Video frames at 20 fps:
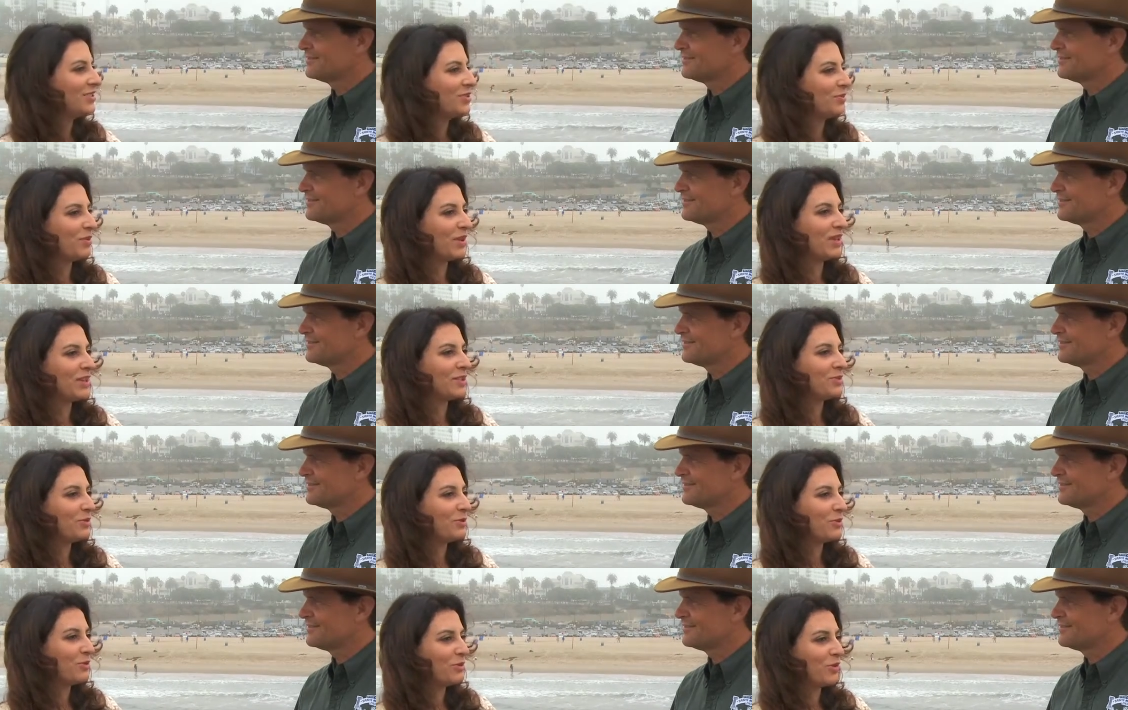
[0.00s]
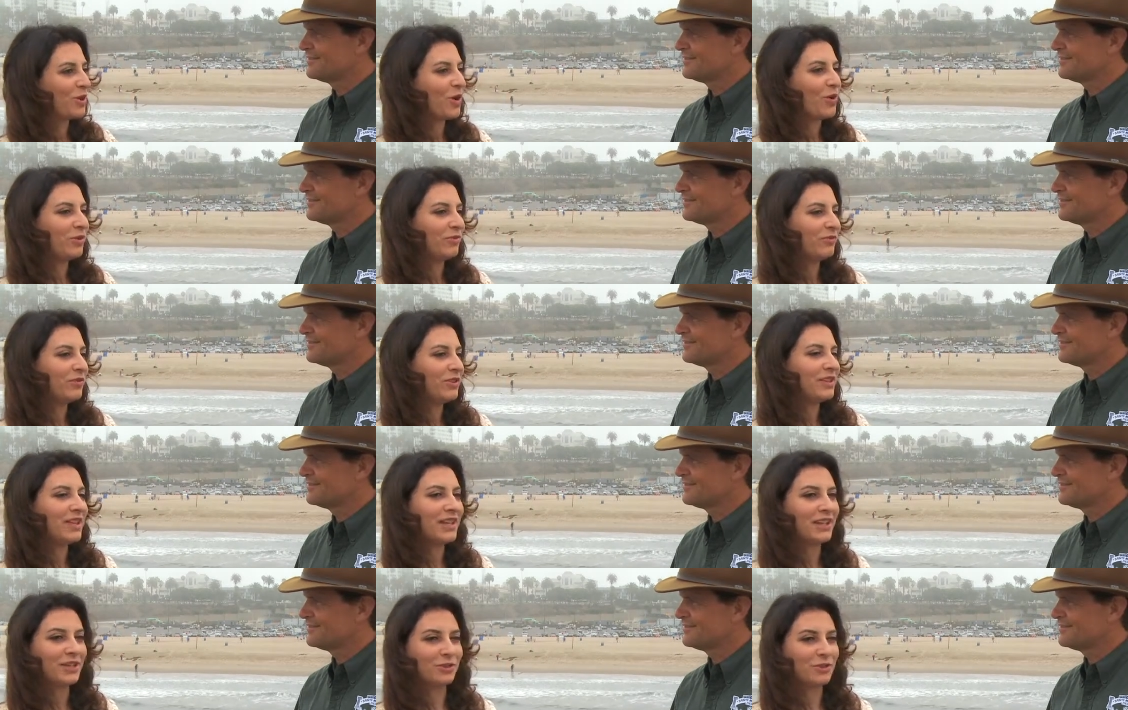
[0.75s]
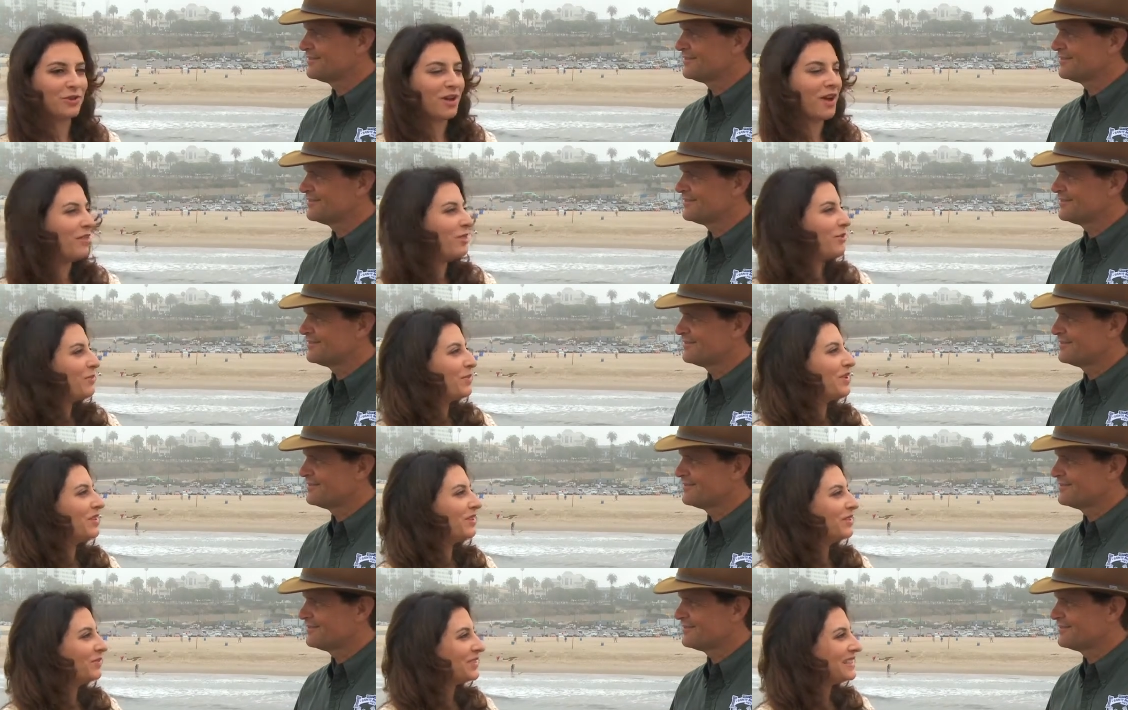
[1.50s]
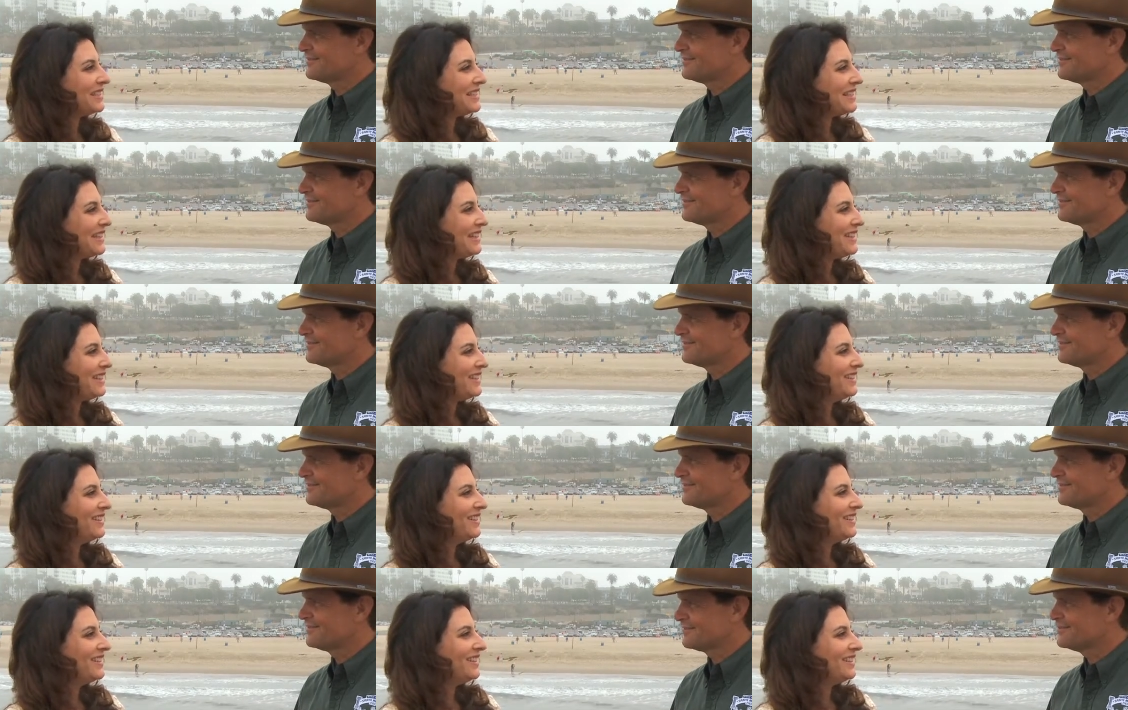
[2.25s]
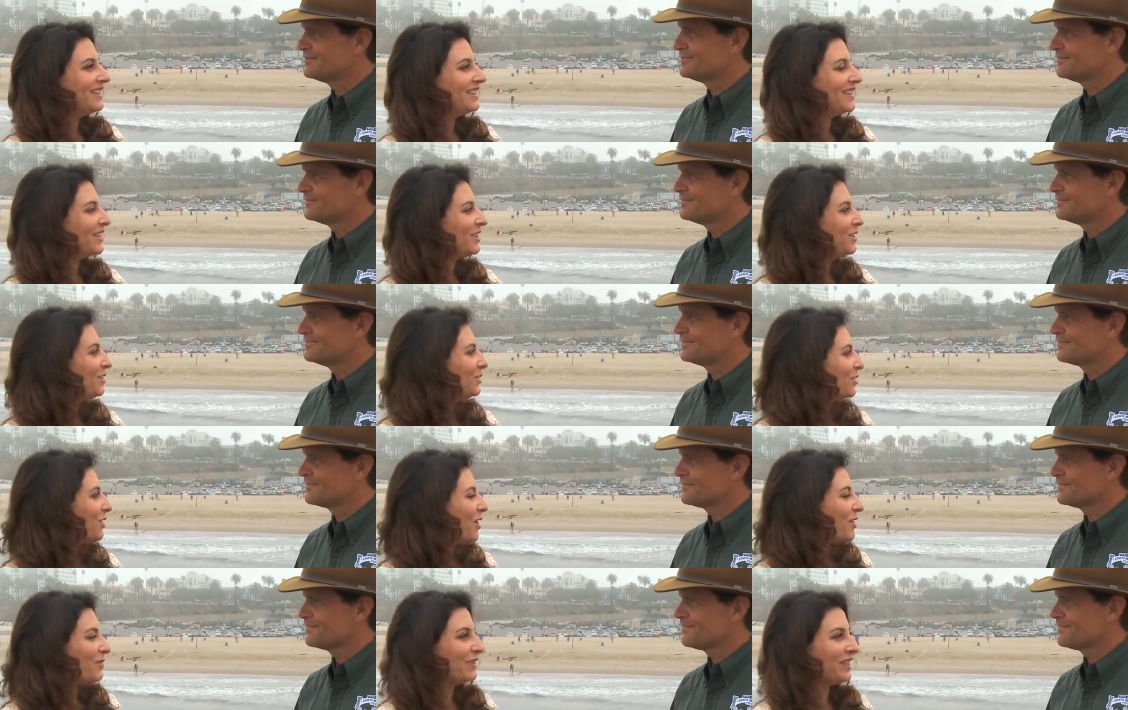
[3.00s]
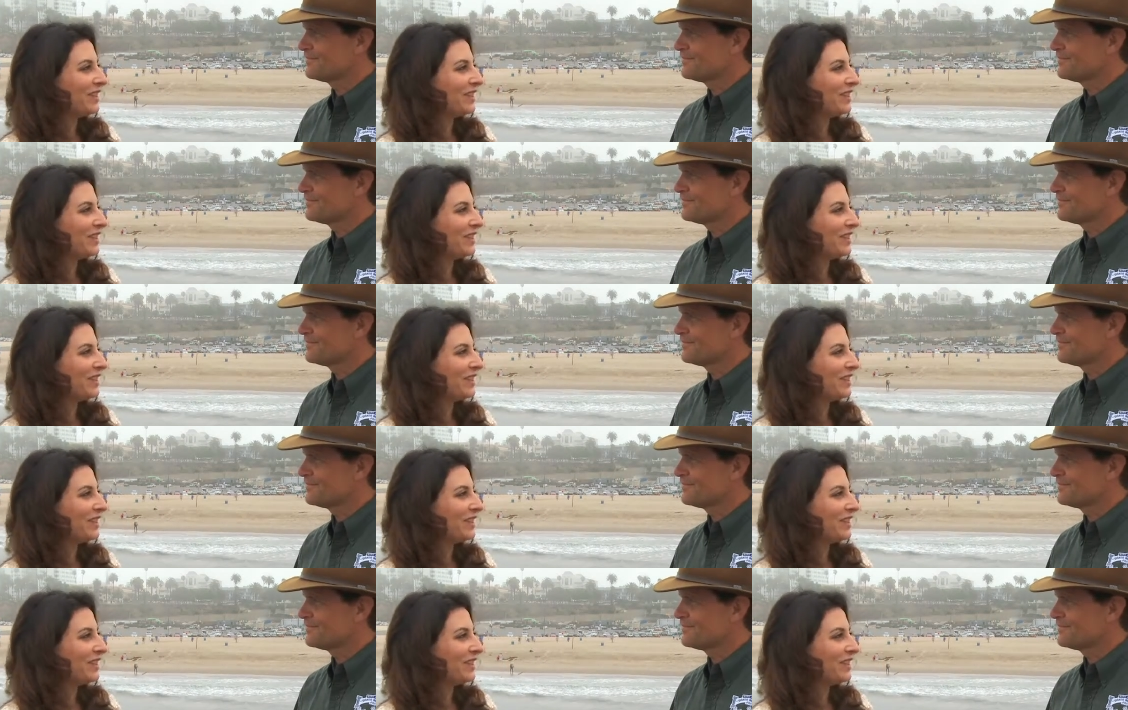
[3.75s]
Speaker 1: it's a place where you can go and feel like you're not in the middle of the city, like you're on